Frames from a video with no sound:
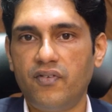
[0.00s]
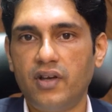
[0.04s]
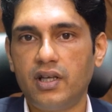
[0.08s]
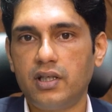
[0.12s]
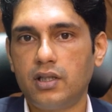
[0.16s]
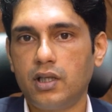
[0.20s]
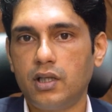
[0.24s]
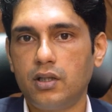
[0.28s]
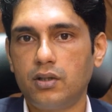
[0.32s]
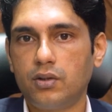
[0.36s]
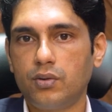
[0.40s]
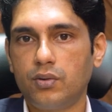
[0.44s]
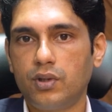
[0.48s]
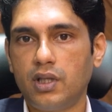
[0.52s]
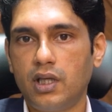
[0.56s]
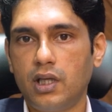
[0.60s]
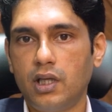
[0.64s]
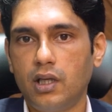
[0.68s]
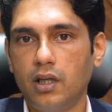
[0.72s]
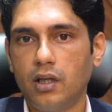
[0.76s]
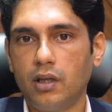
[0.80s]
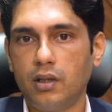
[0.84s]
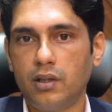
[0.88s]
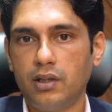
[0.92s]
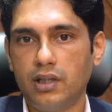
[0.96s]
fit into
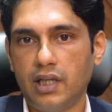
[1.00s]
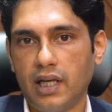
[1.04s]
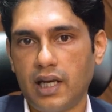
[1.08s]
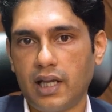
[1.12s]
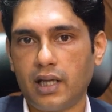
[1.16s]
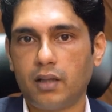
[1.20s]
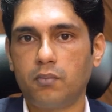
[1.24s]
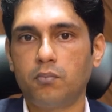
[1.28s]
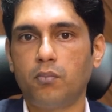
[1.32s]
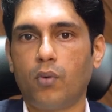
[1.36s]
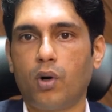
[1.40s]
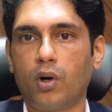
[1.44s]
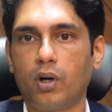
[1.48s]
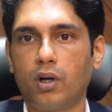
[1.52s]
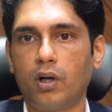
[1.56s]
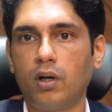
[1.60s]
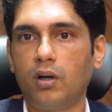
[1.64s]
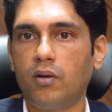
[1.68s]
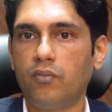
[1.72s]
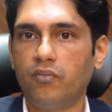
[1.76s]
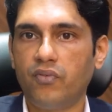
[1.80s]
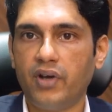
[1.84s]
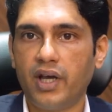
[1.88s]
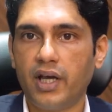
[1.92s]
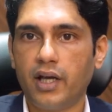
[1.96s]
the direct model
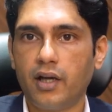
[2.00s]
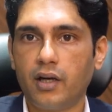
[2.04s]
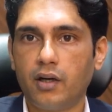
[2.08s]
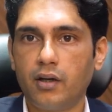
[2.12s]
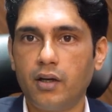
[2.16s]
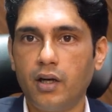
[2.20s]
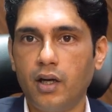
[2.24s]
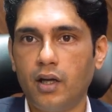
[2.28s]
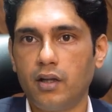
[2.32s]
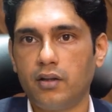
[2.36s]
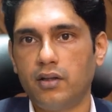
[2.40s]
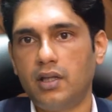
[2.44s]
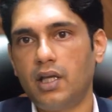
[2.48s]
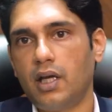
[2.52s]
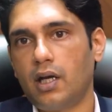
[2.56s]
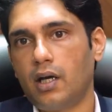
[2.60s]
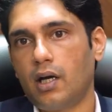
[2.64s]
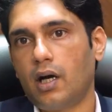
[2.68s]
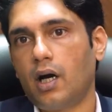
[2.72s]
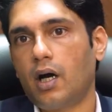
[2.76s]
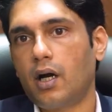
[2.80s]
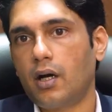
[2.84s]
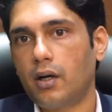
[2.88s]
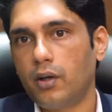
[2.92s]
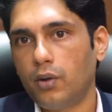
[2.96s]
where
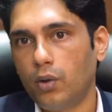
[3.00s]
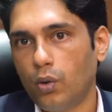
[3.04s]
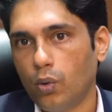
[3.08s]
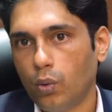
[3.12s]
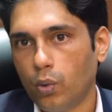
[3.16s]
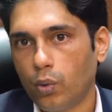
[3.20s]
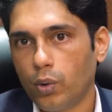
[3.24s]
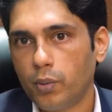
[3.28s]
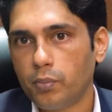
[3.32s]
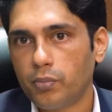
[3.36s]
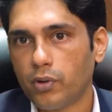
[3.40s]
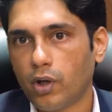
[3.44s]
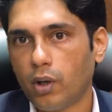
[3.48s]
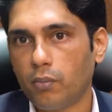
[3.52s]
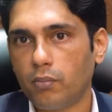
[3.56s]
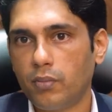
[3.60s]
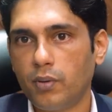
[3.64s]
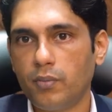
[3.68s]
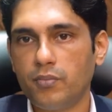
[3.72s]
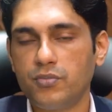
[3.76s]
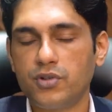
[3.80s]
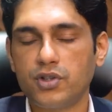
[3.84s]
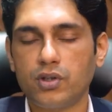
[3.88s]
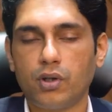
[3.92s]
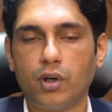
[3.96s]
there are known
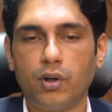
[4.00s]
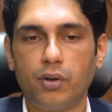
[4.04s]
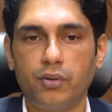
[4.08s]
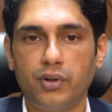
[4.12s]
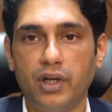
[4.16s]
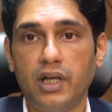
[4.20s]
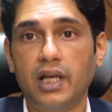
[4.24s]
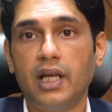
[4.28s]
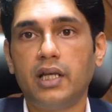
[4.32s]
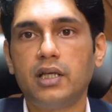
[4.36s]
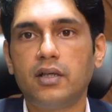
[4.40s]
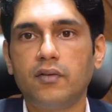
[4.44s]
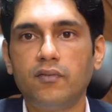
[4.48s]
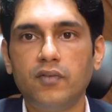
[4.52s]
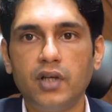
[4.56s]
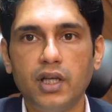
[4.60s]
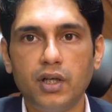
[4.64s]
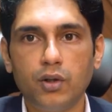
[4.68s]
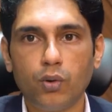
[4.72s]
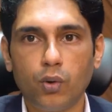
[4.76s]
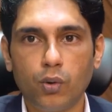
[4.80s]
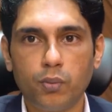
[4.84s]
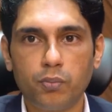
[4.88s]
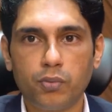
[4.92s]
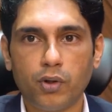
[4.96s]
problems or relatively
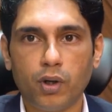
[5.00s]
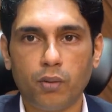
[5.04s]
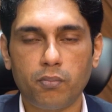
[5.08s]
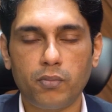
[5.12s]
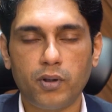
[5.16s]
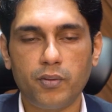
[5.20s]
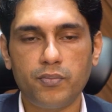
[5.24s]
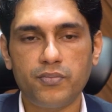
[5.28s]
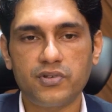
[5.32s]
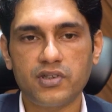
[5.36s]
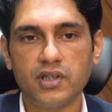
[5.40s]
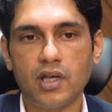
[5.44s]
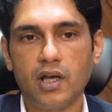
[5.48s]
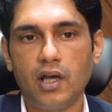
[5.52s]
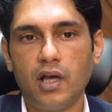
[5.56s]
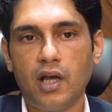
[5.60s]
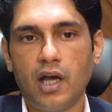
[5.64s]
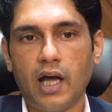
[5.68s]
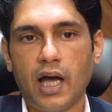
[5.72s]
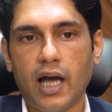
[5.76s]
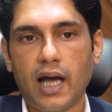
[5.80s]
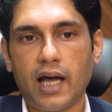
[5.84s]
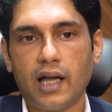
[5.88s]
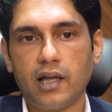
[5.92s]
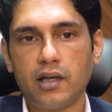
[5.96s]
known problems,
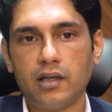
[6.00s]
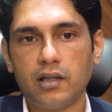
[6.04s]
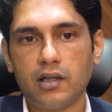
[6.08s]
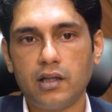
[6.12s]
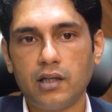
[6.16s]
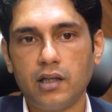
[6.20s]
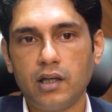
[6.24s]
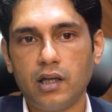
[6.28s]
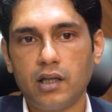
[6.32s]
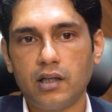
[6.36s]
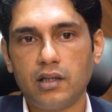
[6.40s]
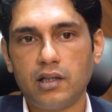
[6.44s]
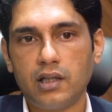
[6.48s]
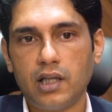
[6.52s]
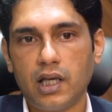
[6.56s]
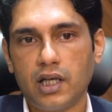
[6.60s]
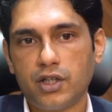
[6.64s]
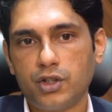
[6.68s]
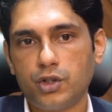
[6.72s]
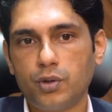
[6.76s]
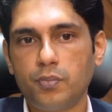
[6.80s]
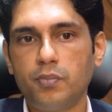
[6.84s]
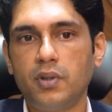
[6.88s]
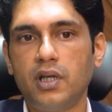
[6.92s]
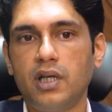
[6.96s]
and
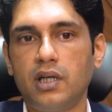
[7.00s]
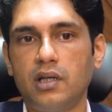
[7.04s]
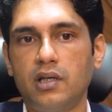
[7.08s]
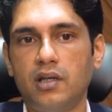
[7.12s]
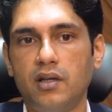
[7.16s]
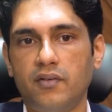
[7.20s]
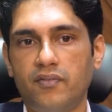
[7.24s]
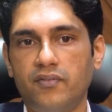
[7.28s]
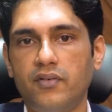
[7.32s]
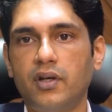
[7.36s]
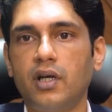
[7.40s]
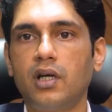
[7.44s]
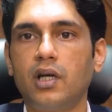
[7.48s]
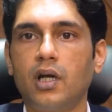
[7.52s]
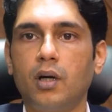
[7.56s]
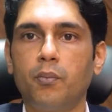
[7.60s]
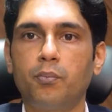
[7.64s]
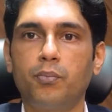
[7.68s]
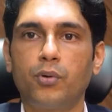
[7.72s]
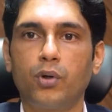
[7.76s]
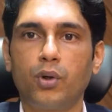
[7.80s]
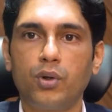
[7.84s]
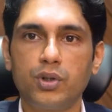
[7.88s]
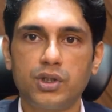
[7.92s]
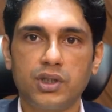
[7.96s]
there should be a different
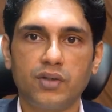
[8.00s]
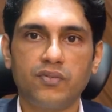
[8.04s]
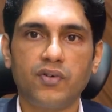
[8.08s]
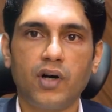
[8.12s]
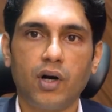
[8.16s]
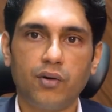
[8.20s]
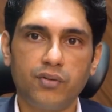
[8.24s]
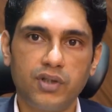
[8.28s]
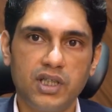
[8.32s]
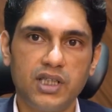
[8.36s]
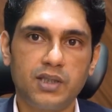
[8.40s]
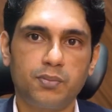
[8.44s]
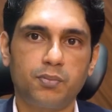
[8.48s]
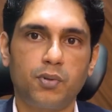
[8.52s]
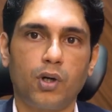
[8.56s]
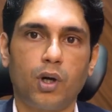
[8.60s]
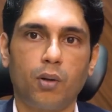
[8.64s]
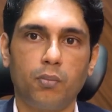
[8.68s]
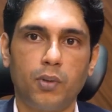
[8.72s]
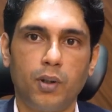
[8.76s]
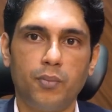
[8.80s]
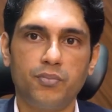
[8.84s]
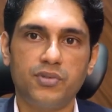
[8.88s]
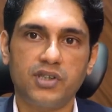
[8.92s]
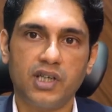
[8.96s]
approach of how these
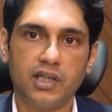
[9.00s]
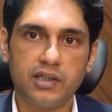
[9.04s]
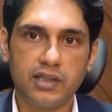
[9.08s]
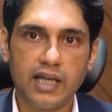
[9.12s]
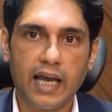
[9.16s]
problems are